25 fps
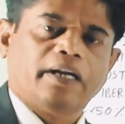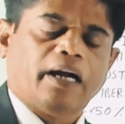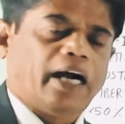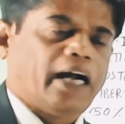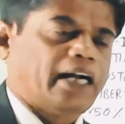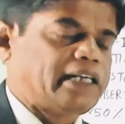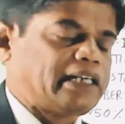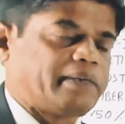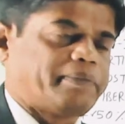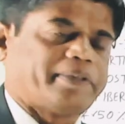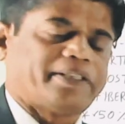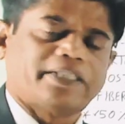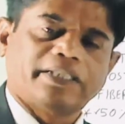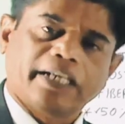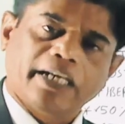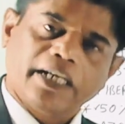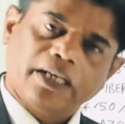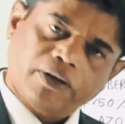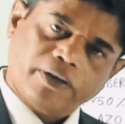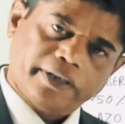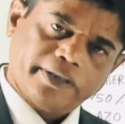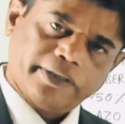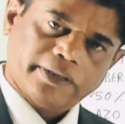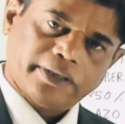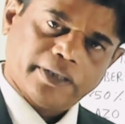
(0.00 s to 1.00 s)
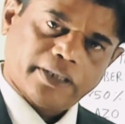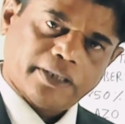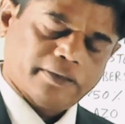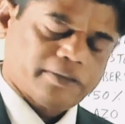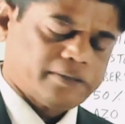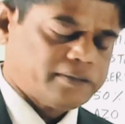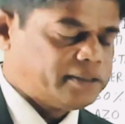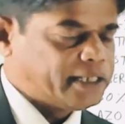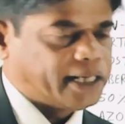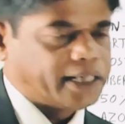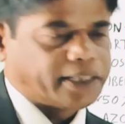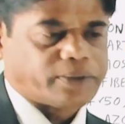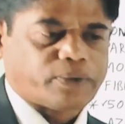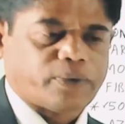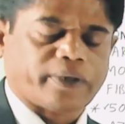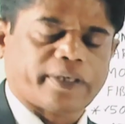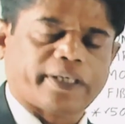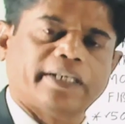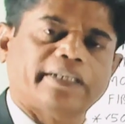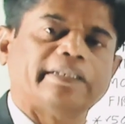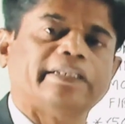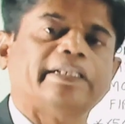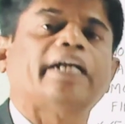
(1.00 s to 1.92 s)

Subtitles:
100% nylon is there, that's okay.